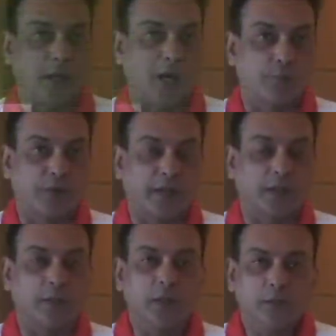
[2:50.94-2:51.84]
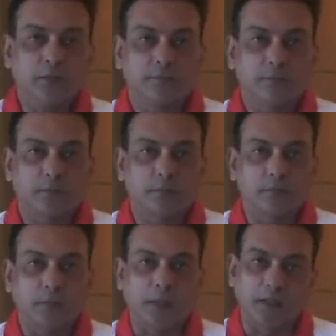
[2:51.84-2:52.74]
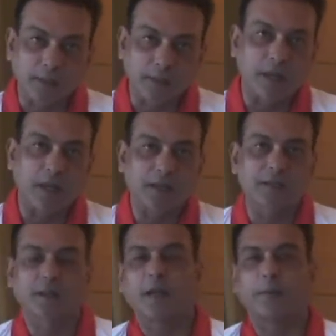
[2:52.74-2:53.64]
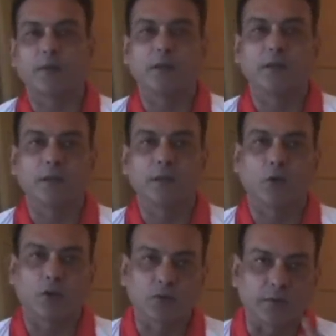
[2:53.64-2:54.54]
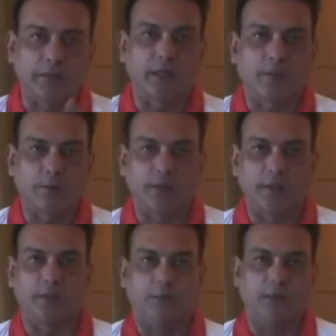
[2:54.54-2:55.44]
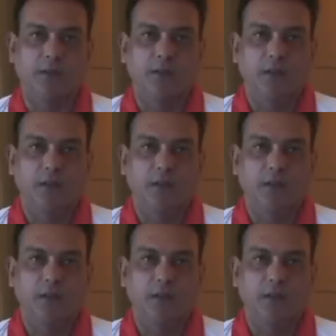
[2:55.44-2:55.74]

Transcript: They're unpredictable. And this man as the captain is also very unpredictable.